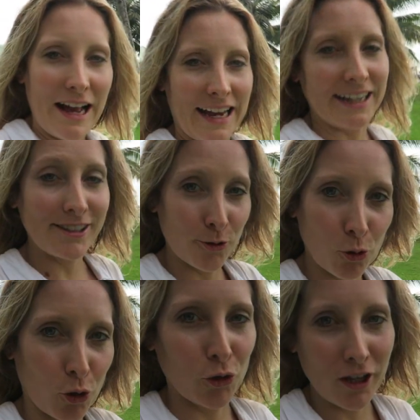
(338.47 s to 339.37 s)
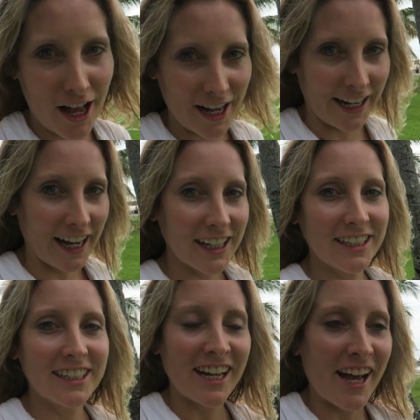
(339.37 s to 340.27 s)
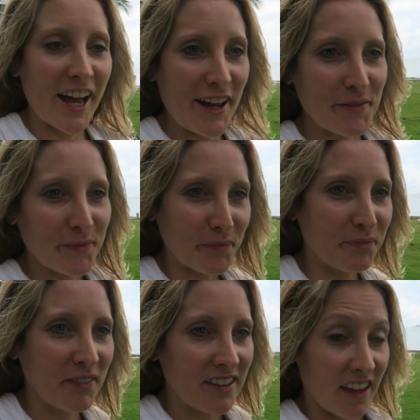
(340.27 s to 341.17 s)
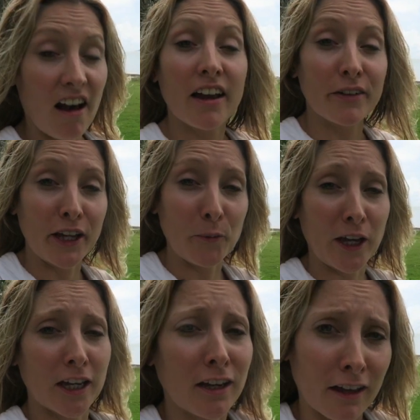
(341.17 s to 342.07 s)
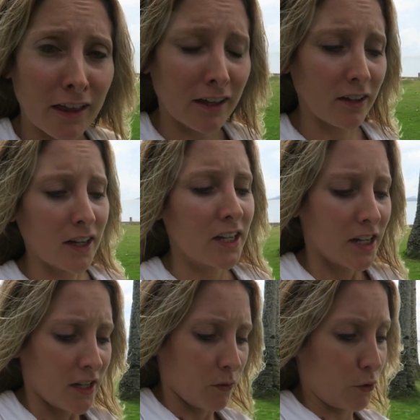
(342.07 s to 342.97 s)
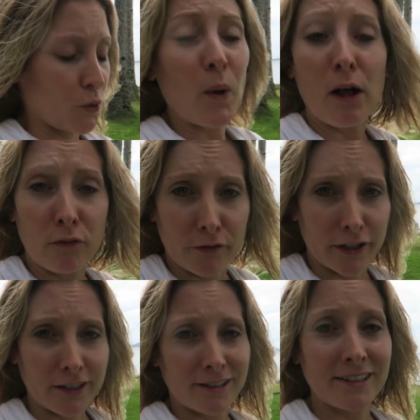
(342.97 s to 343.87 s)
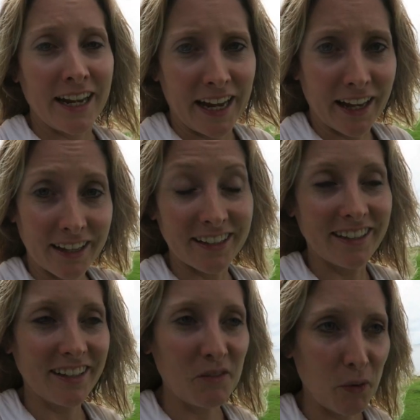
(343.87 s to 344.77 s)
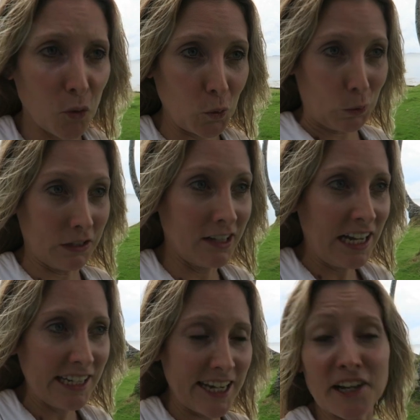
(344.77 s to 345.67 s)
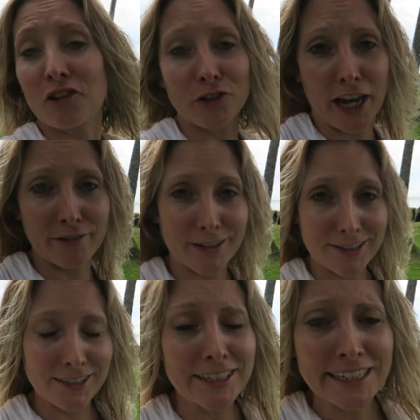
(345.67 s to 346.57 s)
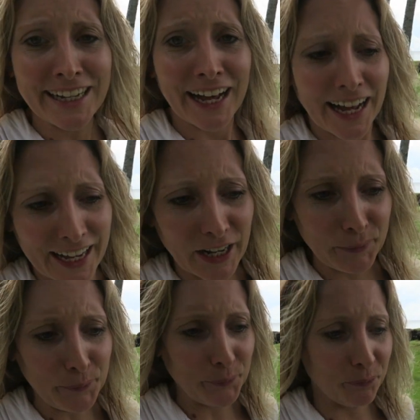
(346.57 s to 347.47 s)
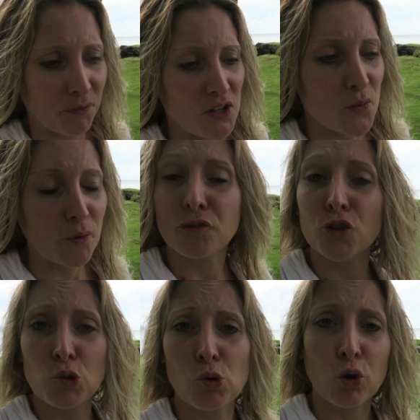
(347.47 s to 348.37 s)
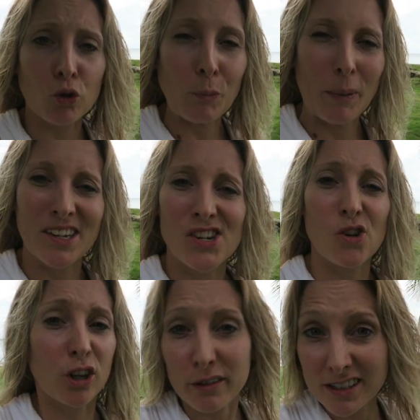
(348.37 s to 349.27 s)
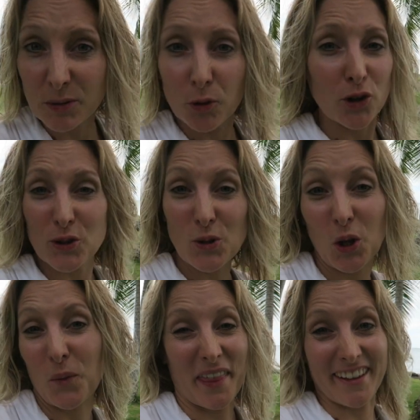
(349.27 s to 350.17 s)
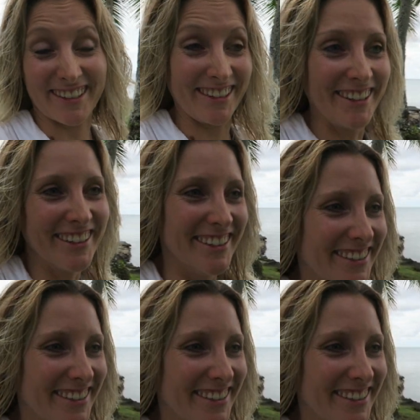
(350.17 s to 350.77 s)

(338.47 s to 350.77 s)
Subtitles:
a snorkel earlier. The irony being that there were 12 of us here. We're all technical divers. Went for a snorkel, but none of us had brought a snorkel with us.